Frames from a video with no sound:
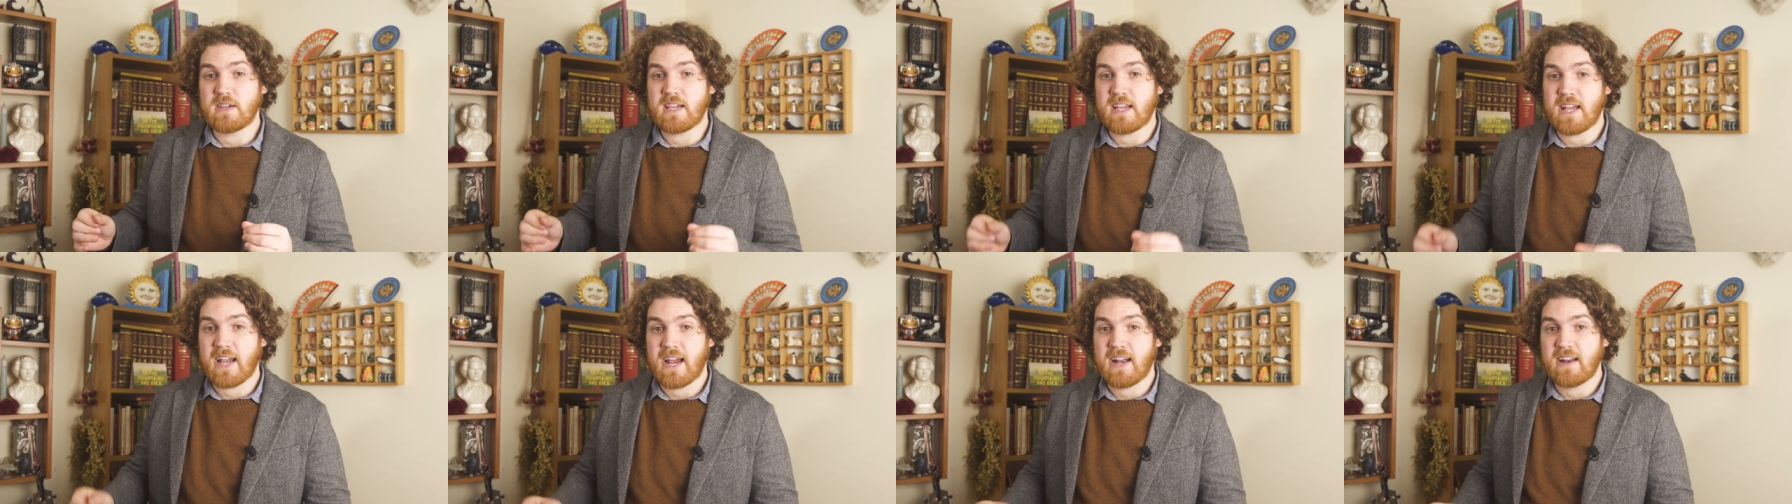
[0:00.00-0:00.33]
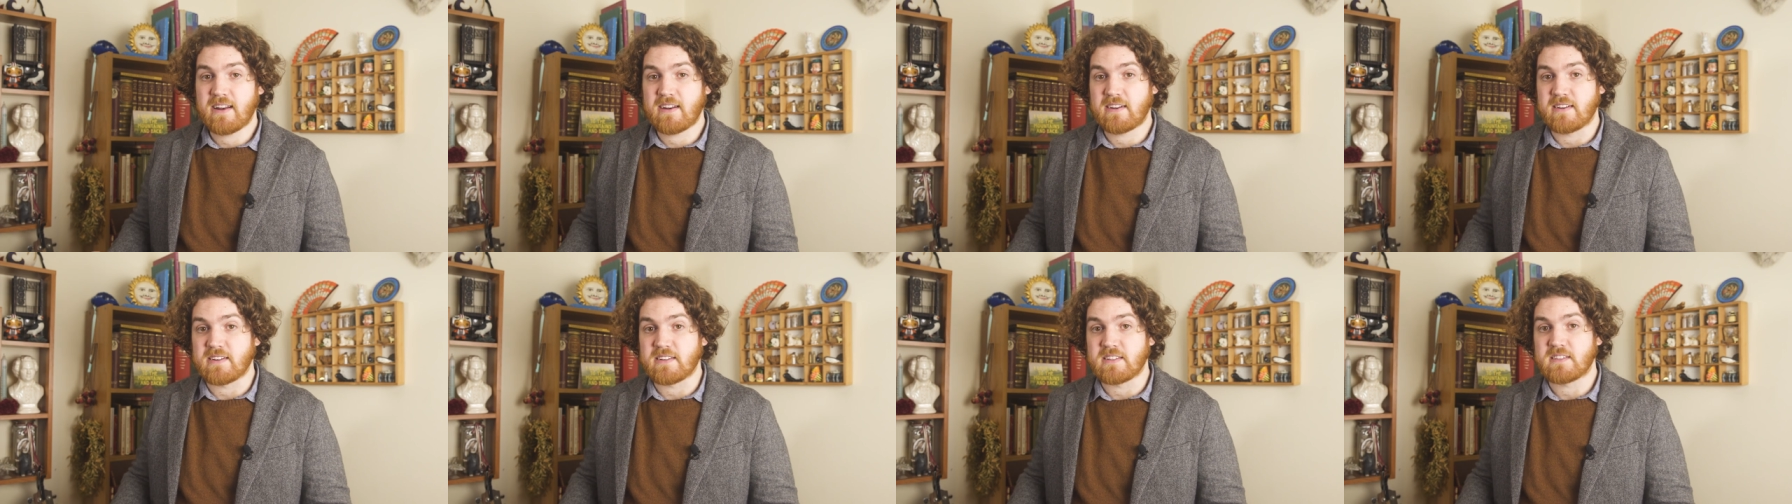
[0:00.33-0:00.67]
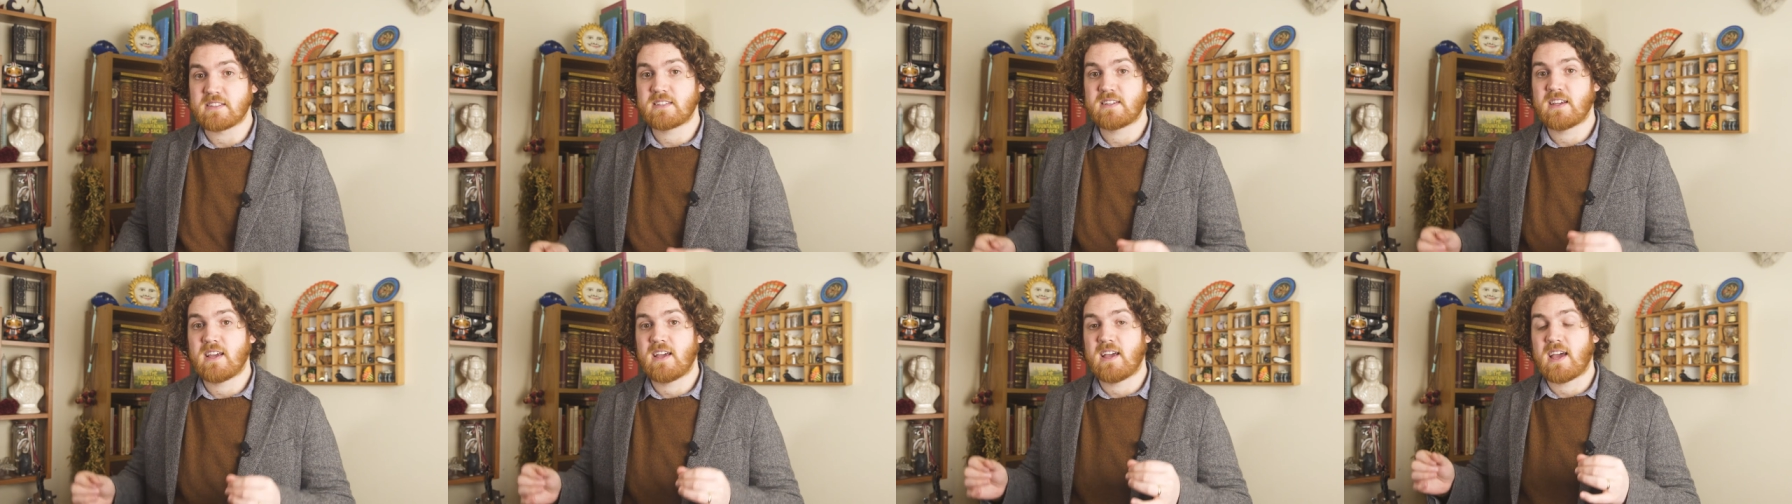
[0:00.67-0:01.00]

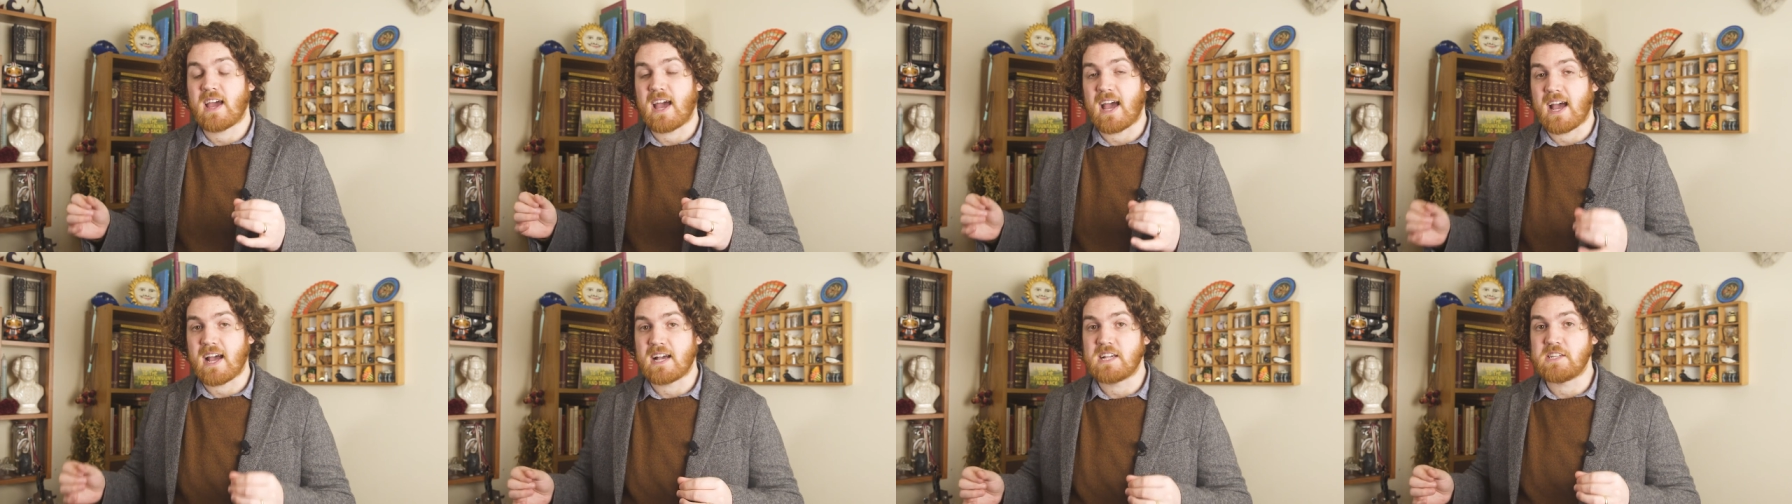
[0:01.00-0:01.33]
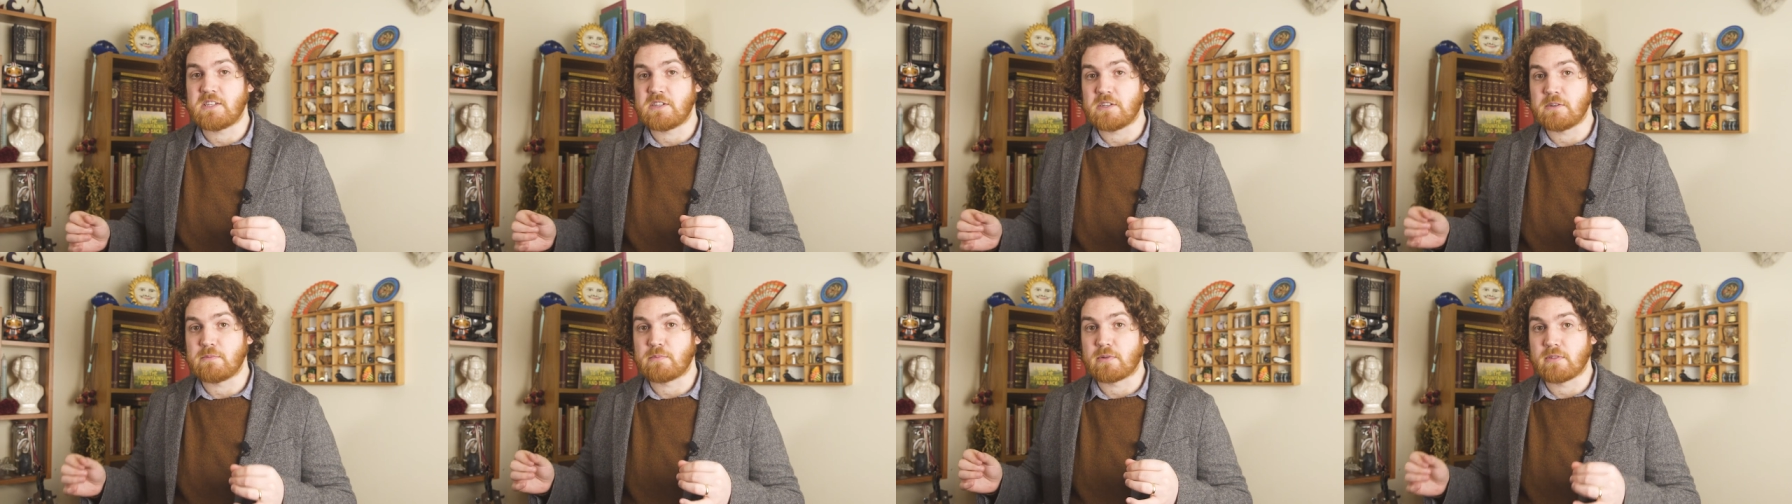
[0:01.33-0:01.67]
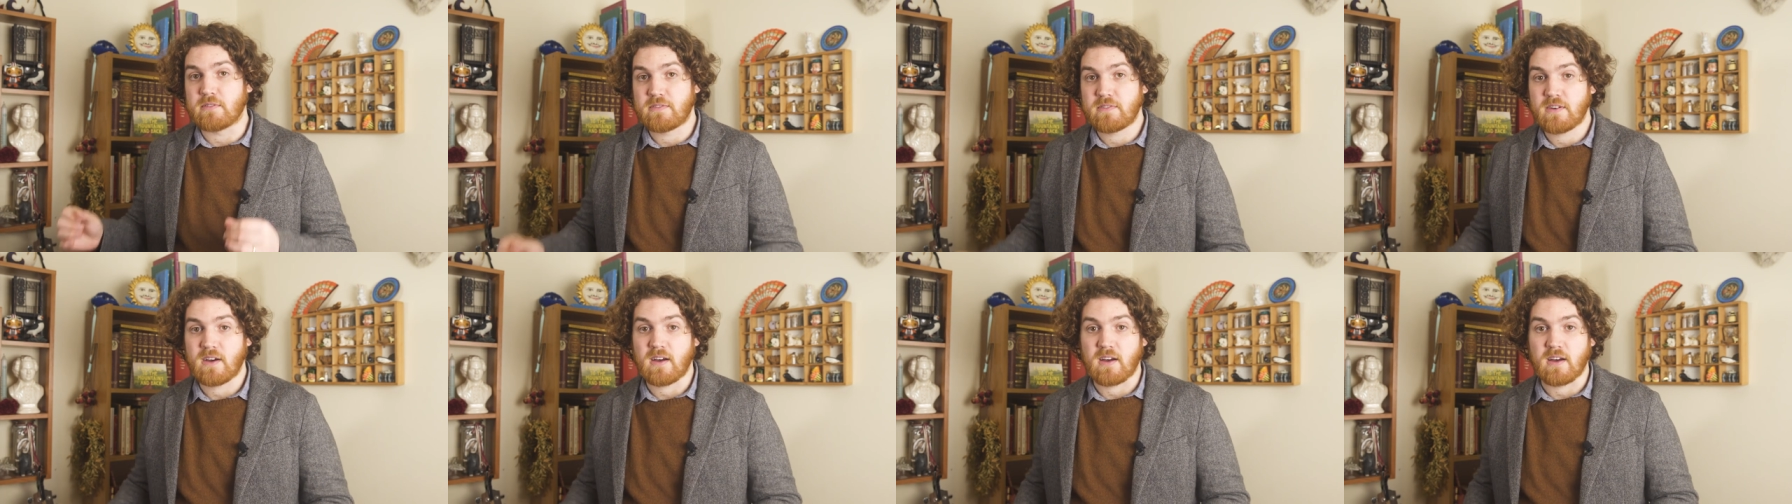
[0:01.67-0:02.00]
candidates as you
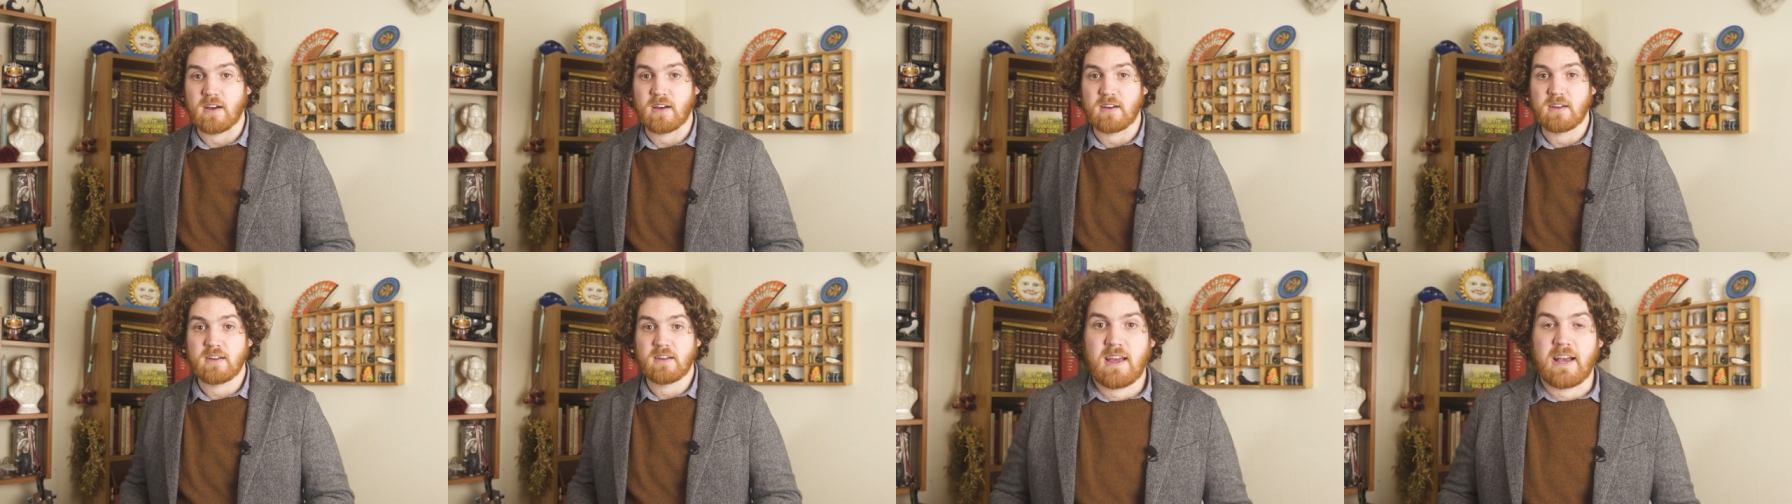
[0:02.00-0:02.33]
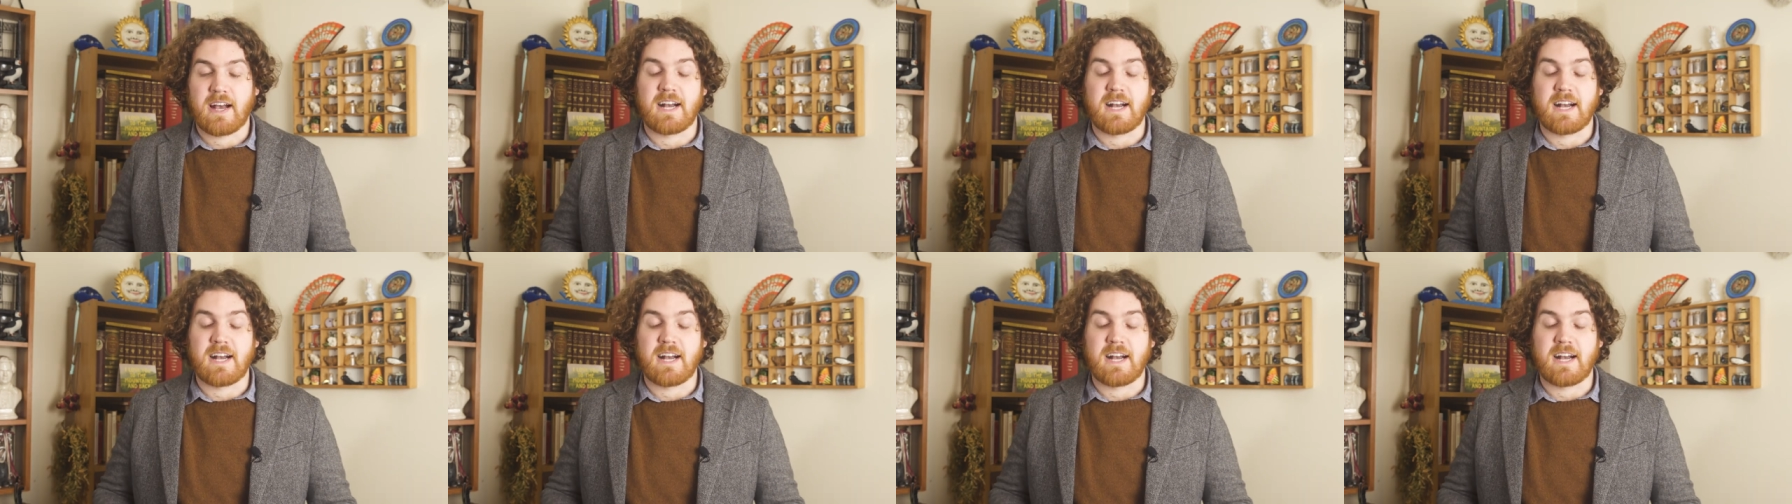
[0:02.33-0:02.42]
prefer.